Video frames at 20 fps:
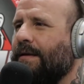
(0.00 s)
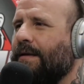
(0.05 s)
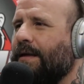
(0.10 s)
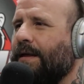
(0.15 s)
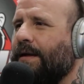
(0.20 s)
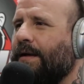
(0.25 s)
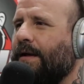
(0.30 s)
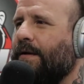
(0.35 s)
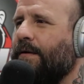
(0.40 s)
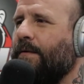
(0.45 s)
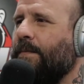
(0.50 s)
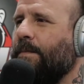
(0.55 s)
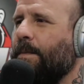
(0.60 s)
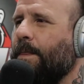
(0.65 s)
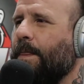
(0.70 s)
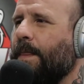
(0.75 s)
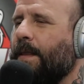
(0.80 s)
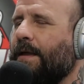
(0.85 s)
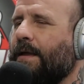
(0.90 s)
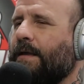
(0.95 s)

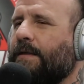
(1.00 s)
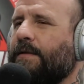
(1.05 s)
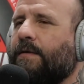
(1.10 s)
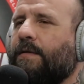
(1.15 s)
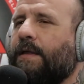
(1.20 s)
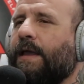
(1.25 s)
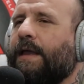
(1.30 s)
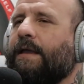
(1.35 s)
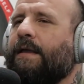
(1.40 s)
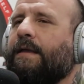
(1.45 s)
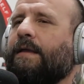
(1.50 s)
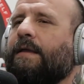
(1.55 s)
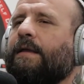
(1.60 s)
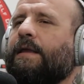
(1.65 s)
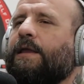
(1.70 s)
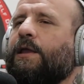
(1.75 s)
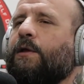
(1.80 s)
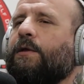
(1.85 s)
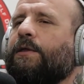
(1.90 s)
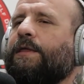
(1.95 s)
So like
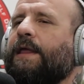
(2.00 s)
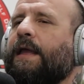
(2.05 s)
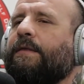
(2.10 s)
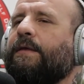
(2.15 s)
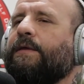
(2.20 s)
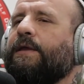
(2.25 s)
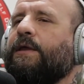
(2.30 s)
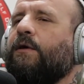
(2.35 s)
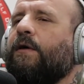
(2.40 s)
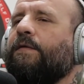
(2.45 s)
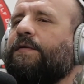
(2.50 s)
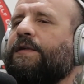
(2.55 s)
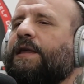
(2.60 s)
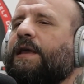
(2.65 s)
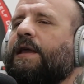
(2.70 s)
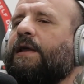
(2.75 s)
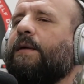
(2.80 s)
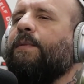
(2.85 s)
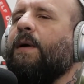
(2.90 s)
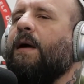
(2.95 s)
the
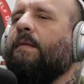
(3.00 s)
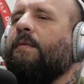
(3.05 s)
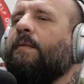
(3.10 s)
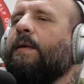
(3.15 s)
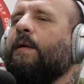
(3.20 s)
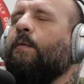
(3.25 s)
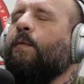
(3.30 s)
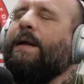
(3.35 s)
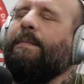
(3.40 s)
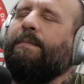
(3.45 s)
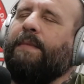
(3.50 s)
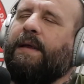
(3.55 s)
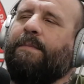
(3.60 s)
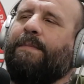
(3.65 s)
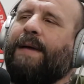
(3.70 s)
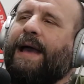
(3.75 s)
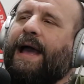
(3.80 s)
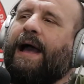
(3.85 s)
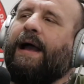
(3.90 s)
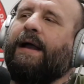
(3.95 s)
UFC could probably win me
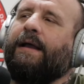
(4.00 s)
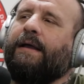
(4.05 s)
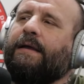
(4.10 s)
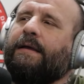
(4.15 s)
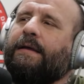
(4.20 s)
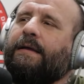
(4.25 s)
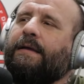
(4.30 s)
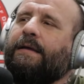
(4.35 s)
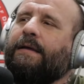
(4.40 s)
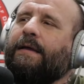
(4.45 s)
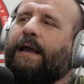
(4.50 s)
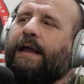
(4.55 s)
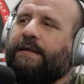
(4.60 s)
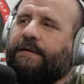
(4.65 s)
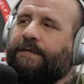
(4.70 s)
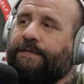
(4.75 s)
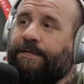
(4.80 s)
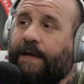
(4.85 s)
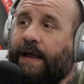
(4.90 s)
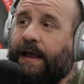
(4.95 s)
back as
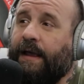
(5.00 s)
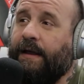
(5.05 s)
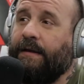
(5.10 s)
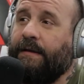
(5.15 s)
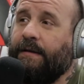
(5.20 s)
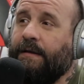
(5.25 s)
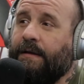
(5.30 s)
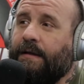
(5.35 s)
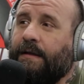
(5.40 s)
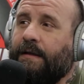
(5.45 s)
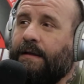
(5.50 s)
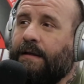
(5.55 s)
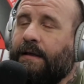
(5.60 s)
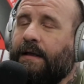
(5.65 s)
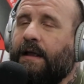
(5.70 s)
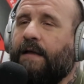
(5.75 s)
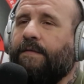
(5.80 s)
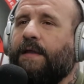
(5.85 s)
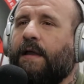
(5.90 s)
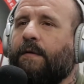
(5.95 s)
a fan
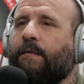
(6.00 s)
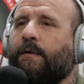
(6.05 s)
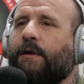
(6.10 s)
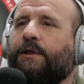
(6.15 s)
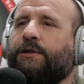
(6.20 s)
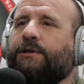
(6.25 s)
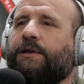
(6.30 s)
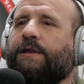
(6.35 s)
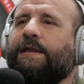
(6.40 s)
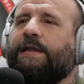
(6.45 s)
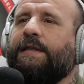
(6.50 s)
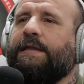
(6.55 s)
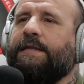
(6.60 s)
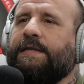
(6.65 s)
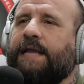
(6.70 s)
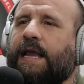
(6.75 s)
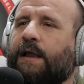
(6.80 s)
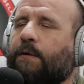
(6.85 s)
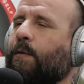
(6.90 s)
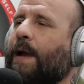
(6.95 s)
if they were to just
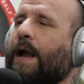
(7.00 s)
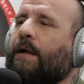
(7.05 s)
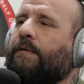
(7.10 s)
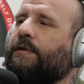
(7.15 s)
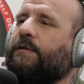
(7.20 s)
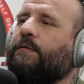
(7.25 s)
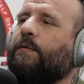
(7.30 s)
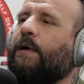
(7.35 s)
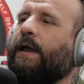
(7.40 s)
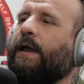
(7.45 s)
take rounds away.